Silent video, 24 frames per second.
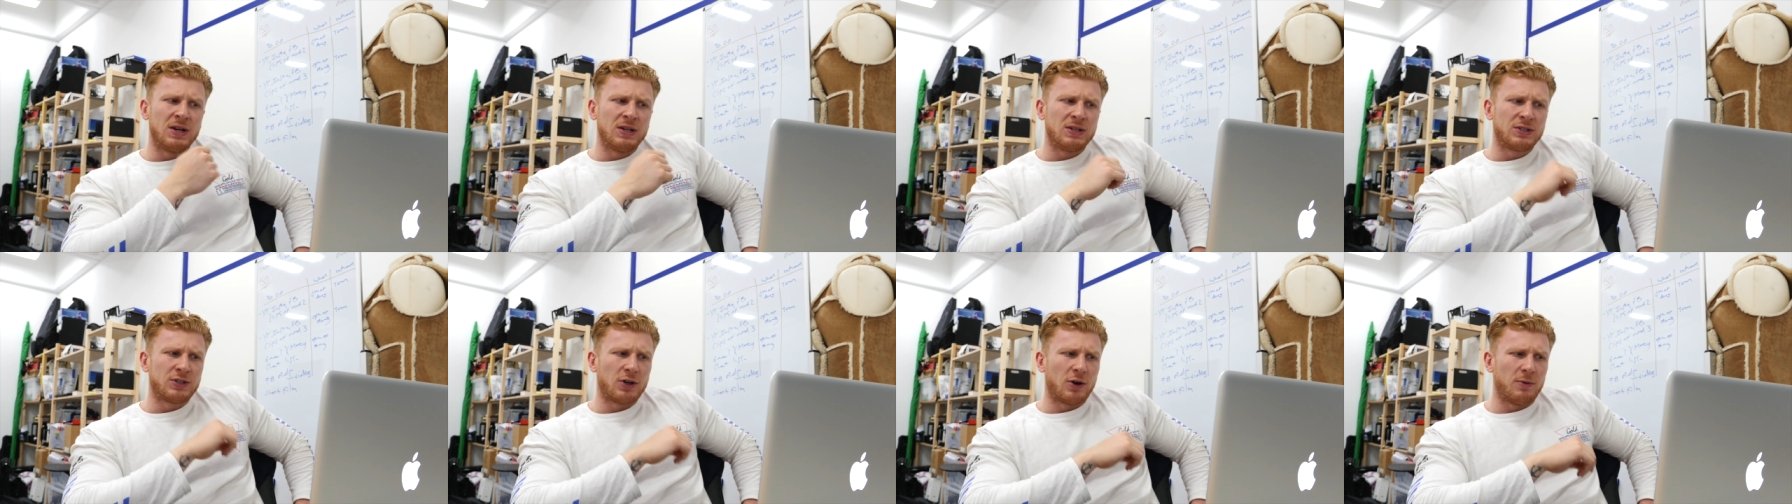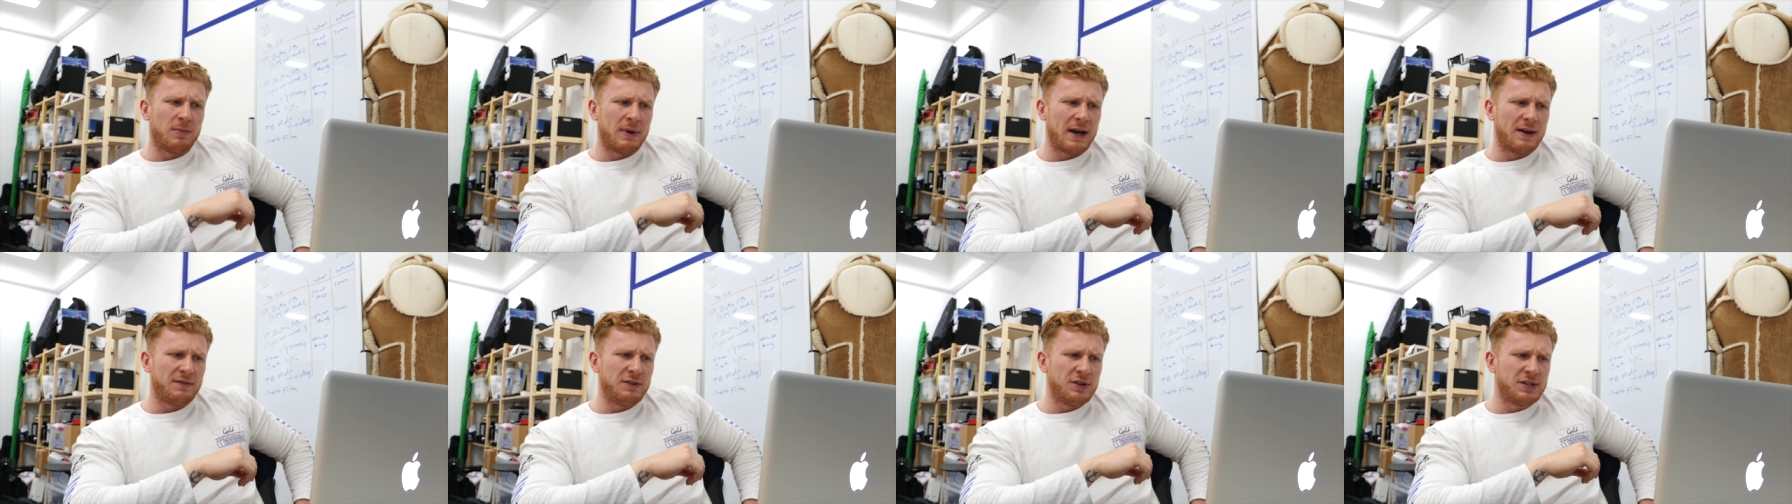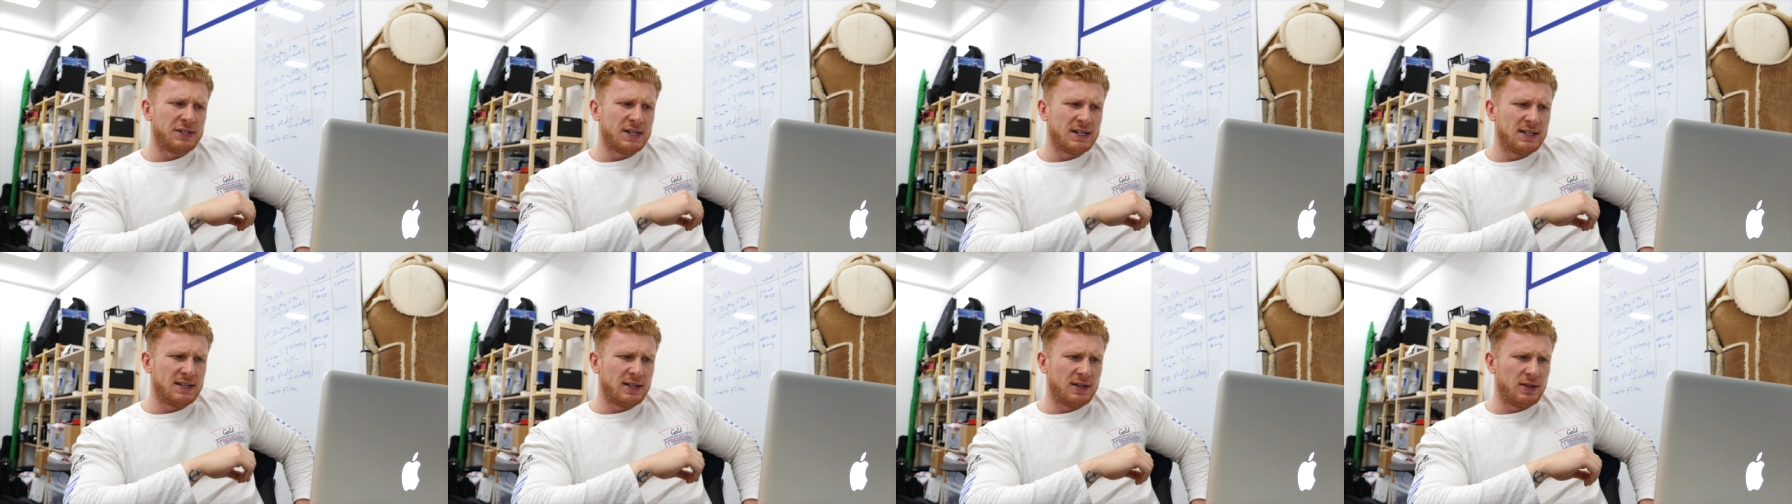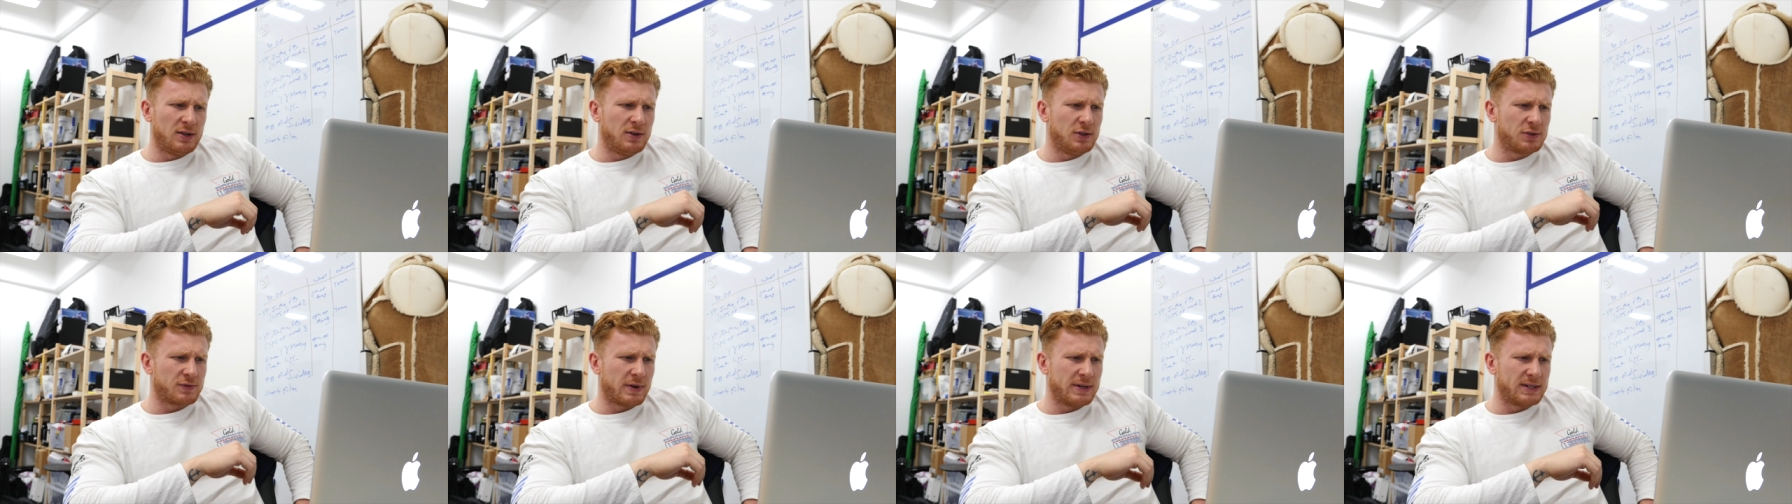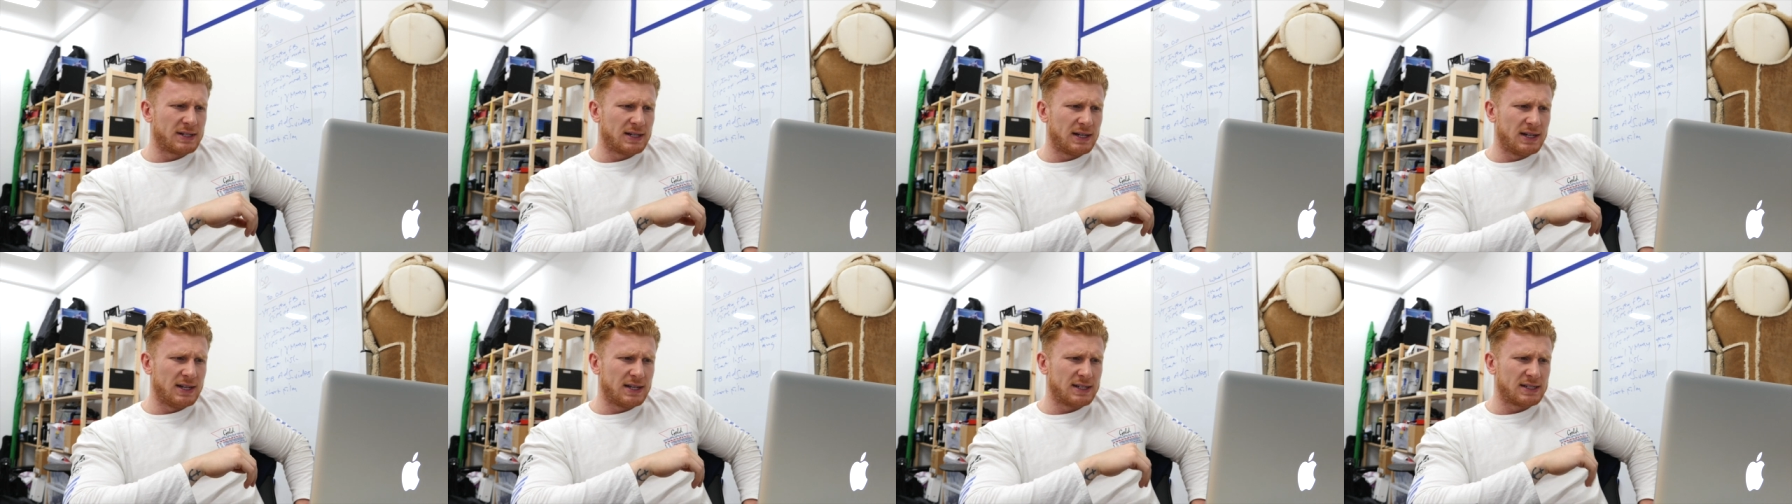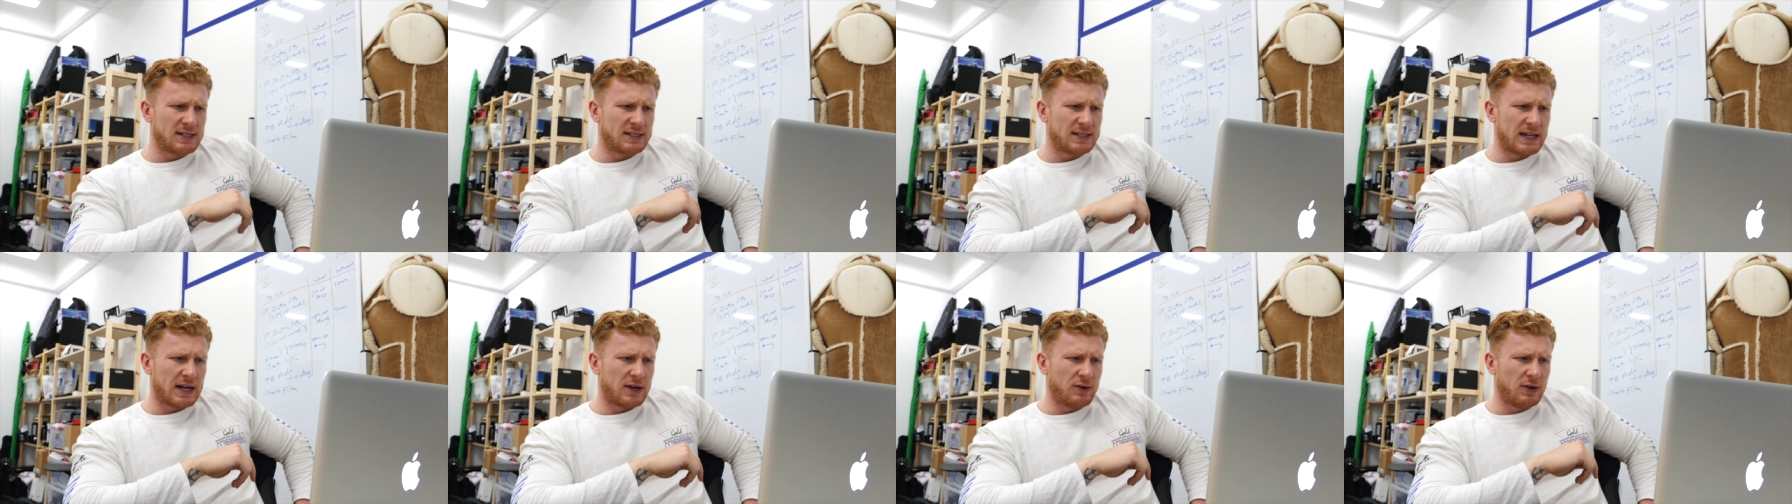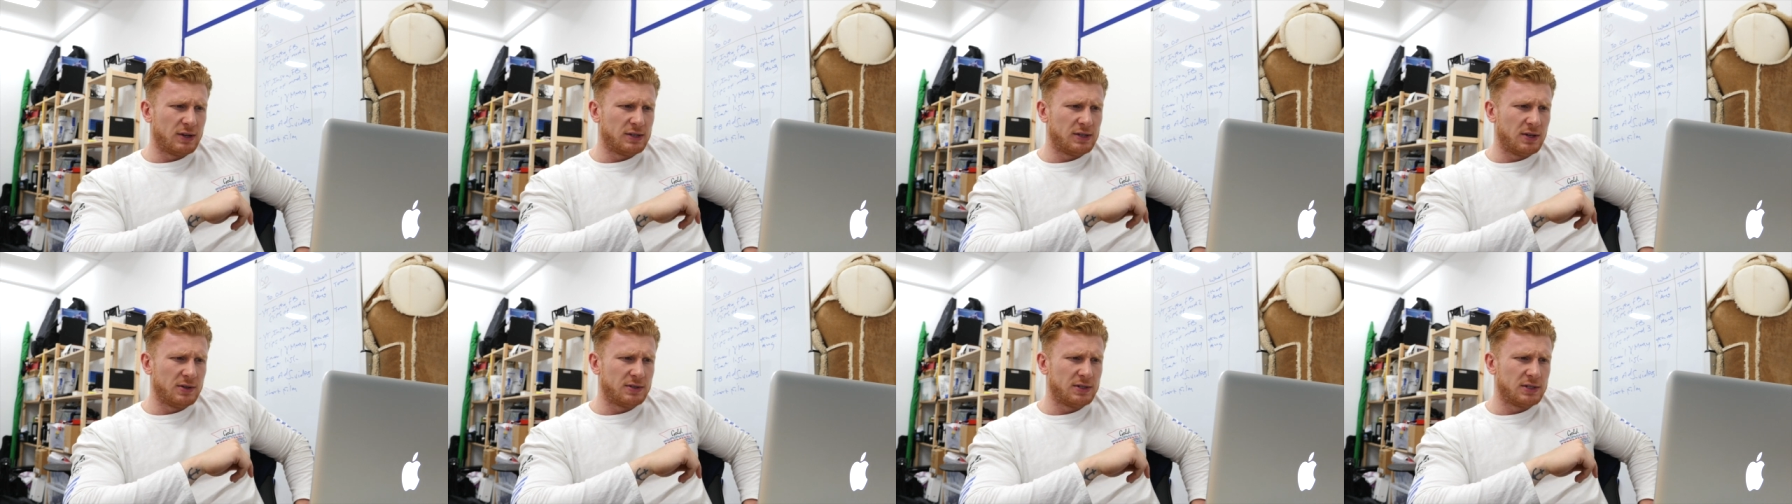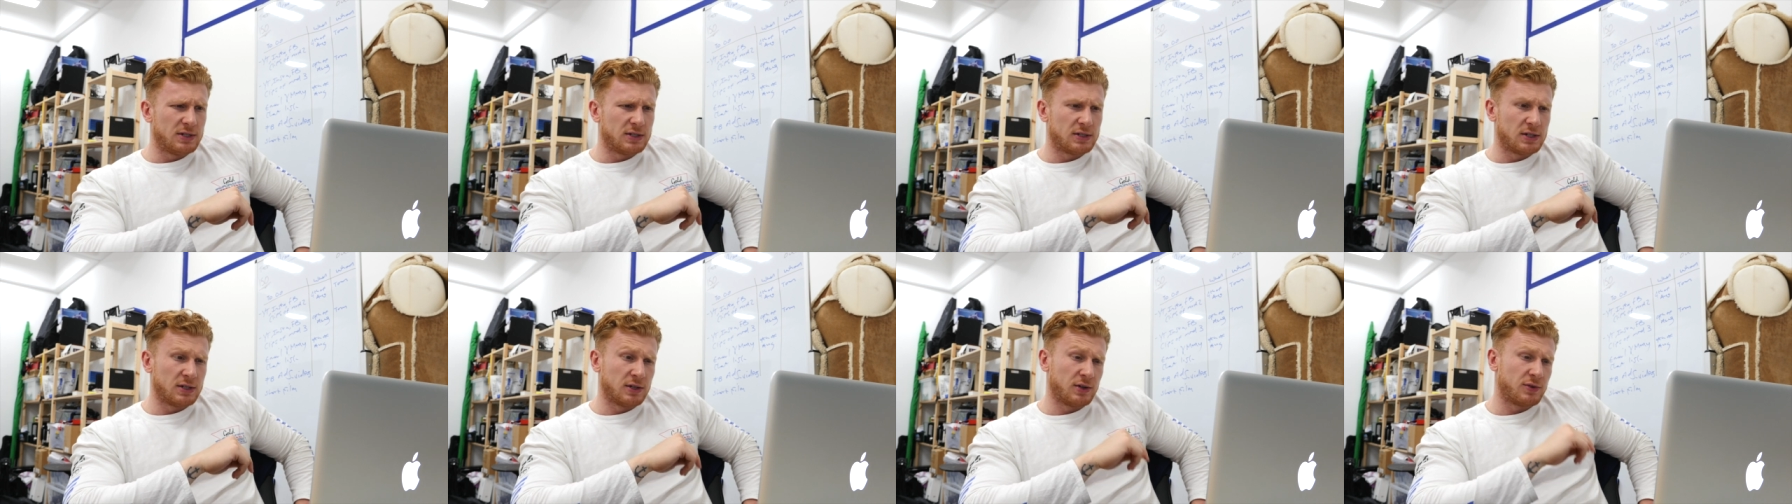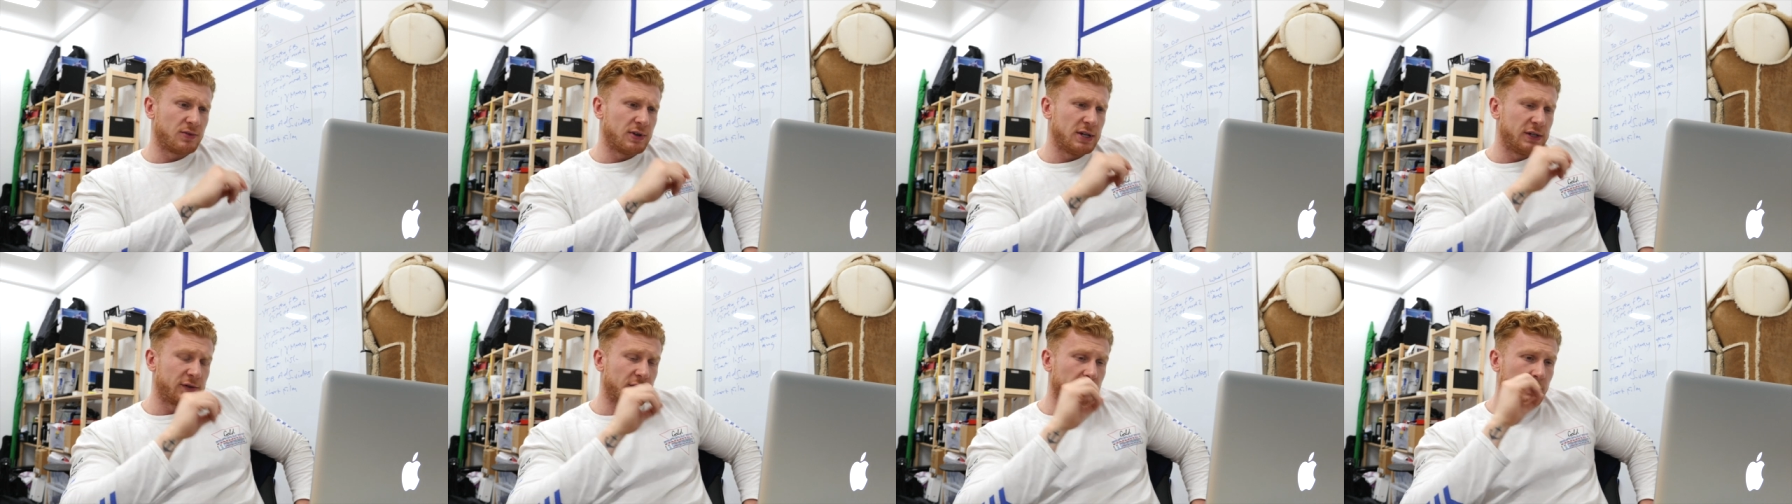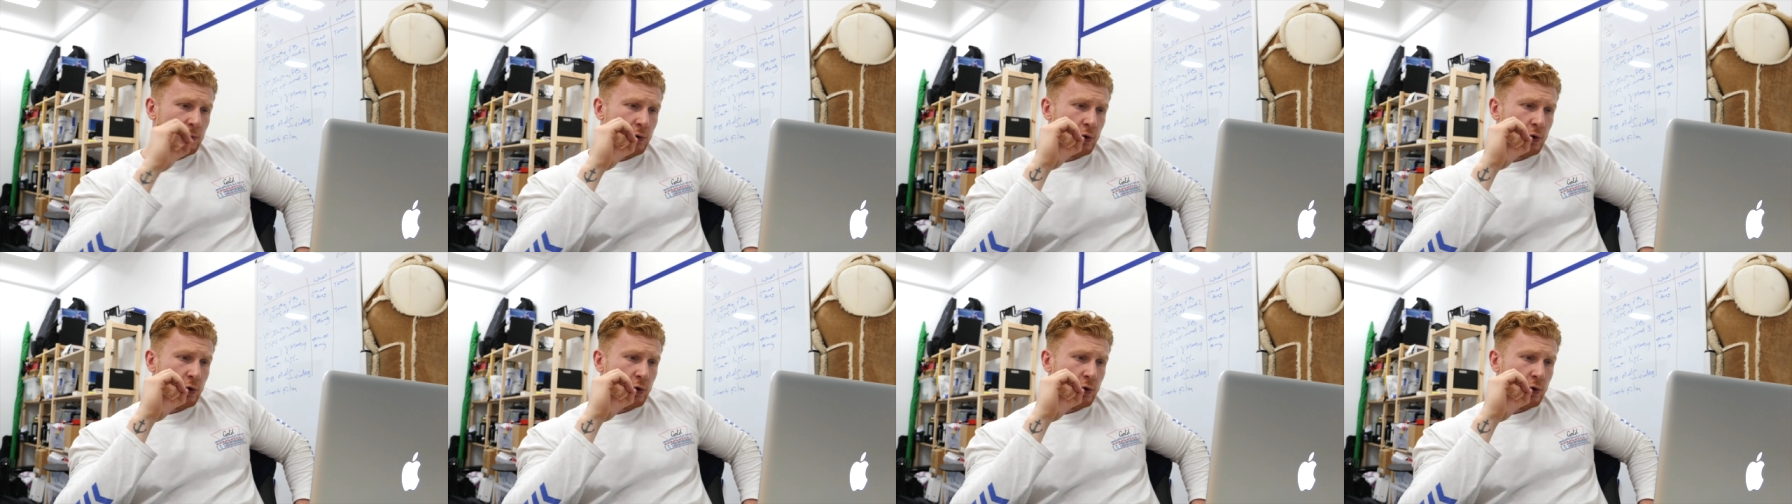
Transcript: Tom, have you seen in the news recently that steroid usage has increased from